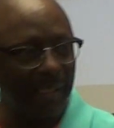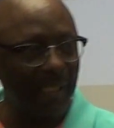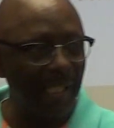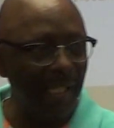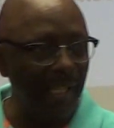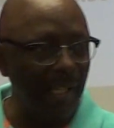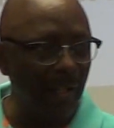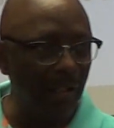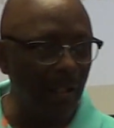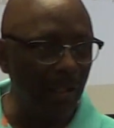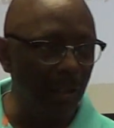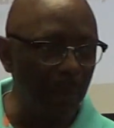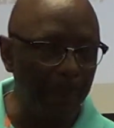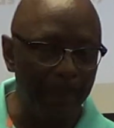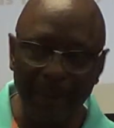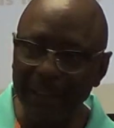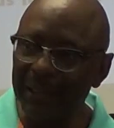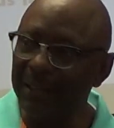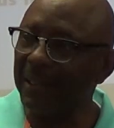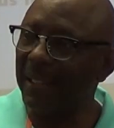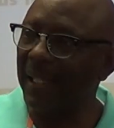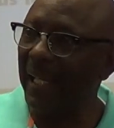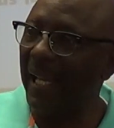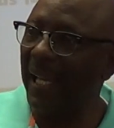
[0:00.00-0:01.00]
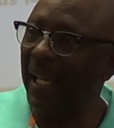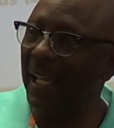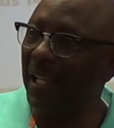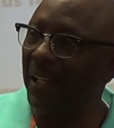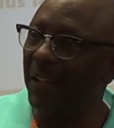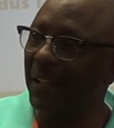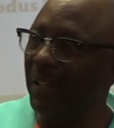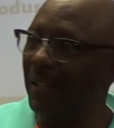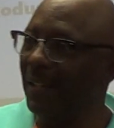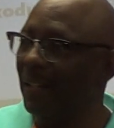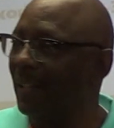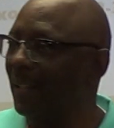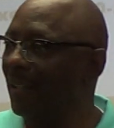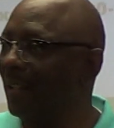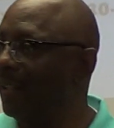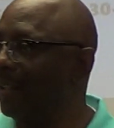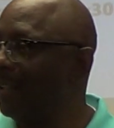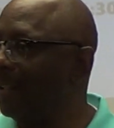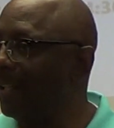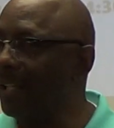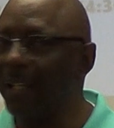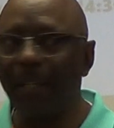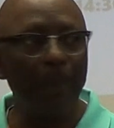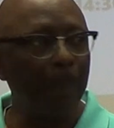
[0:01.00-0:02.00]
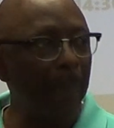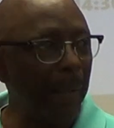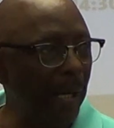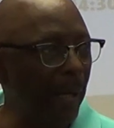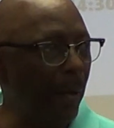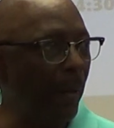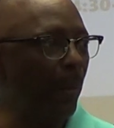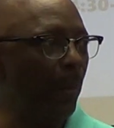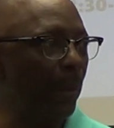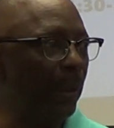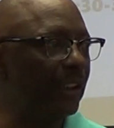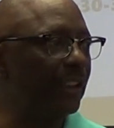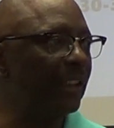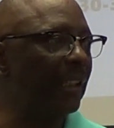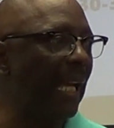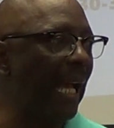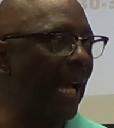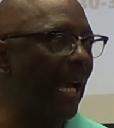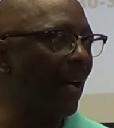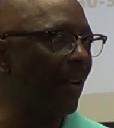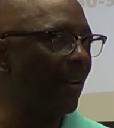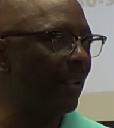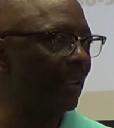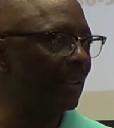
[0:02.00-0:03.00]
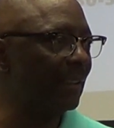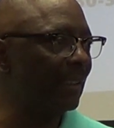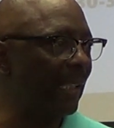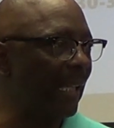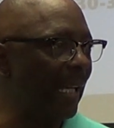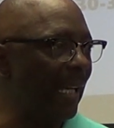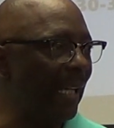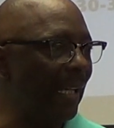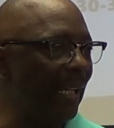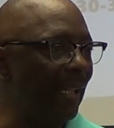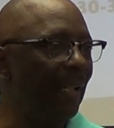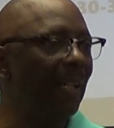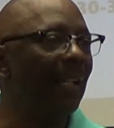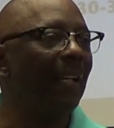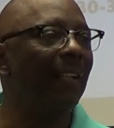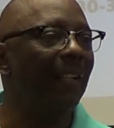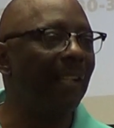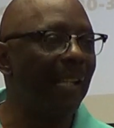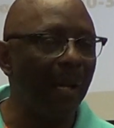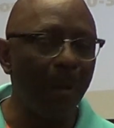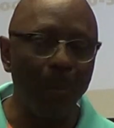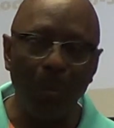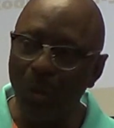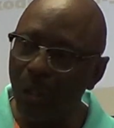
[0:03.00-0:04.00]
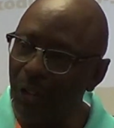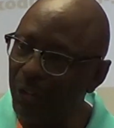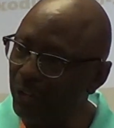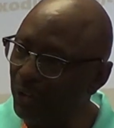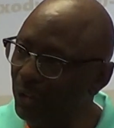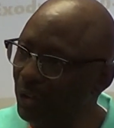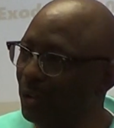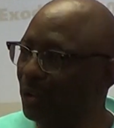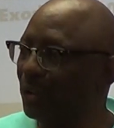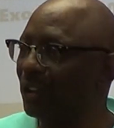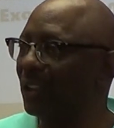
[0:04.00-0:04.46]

kid a little piece of candy, and the parent reach down and say, now what do you